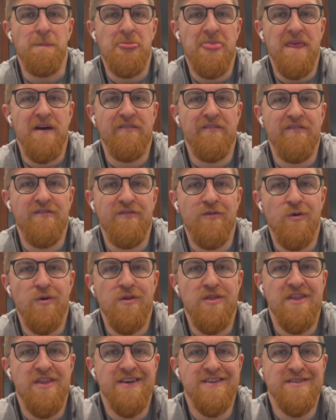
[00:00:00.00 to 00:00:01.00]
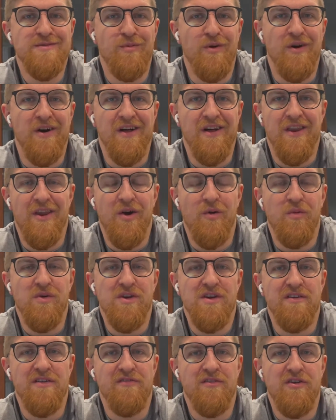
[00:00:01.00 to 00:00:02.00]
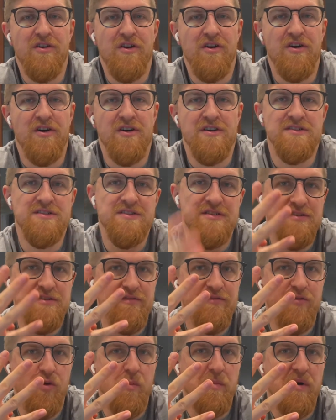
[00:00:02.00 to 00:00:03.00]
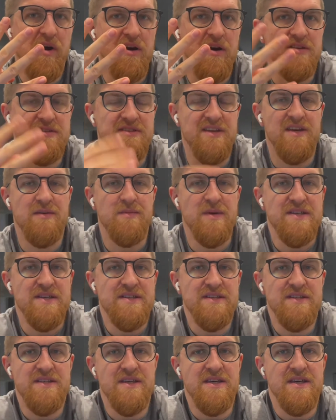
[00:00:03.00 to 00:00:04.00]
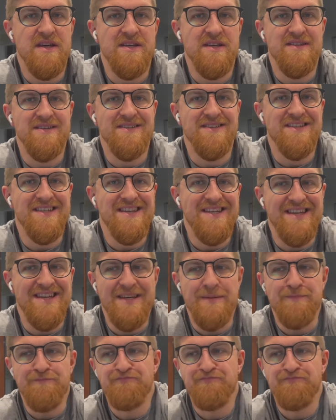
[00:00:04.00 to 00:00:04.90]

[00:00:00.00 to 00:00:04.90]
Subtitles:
For this one, we have got 4 parts, A, B, C, and D.